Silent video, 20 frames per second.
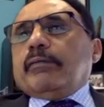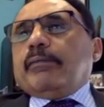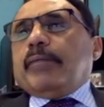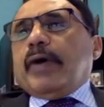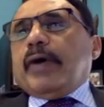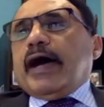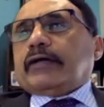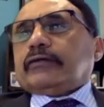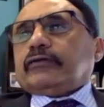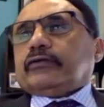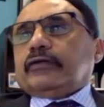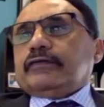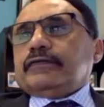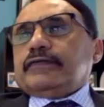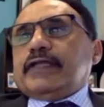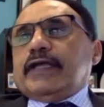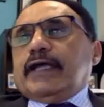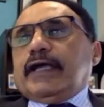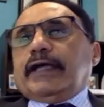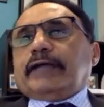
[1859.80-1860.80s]
Part of
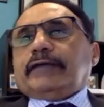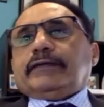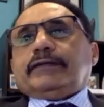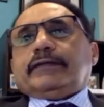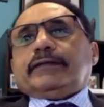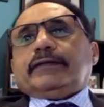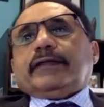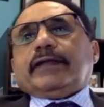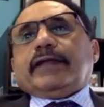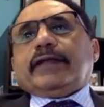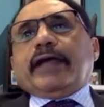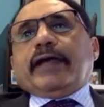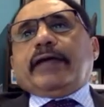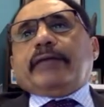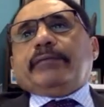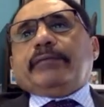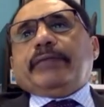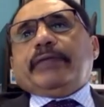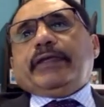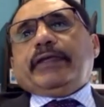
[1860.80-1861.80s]
that
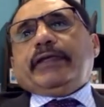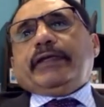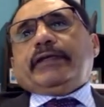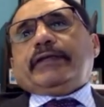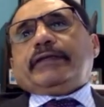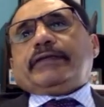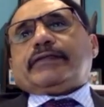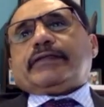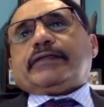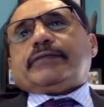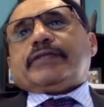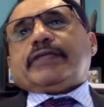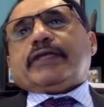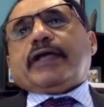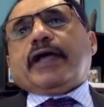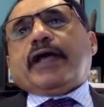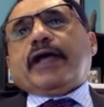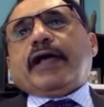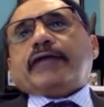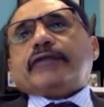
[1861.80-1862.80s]
can be something
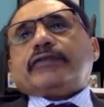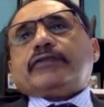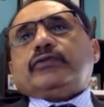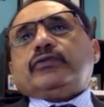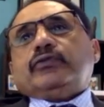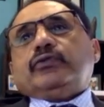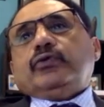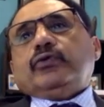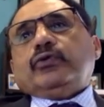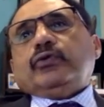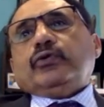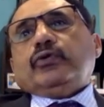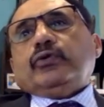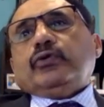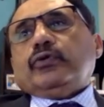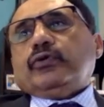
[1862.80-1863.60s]
has to do